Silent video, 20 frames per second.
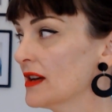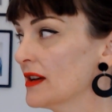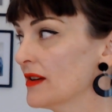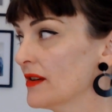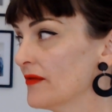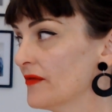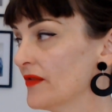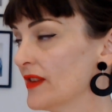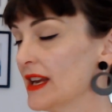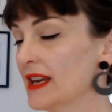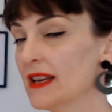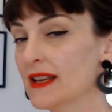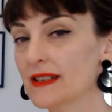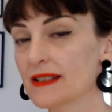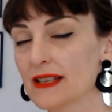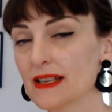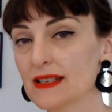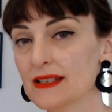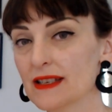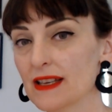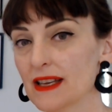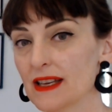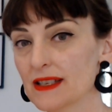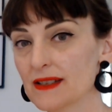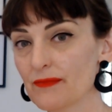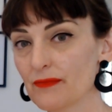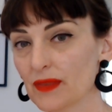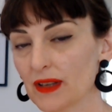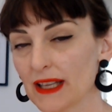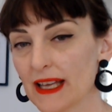Venus is
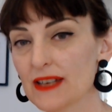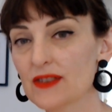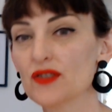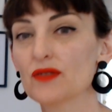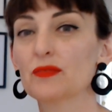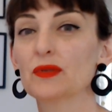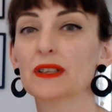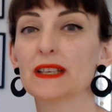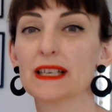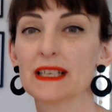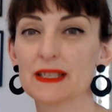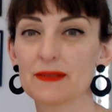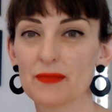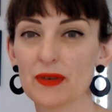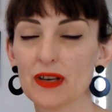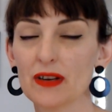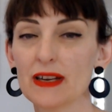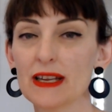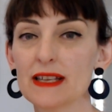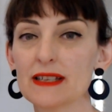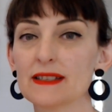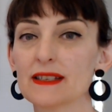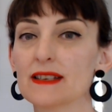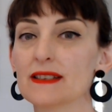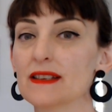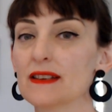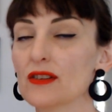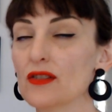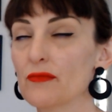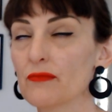pleasurable experiences,
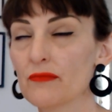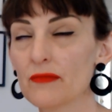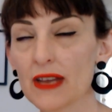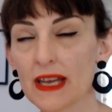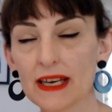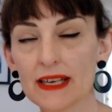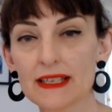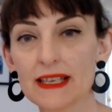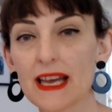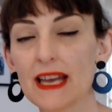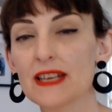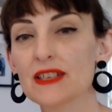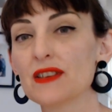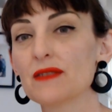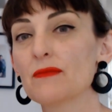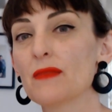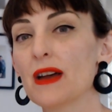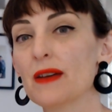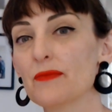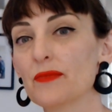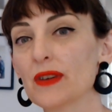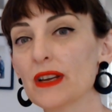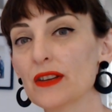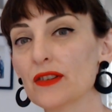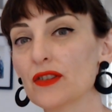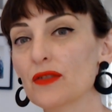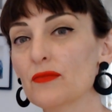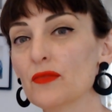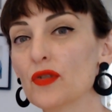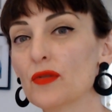and your meditation might bring
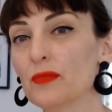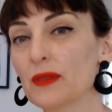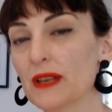you a more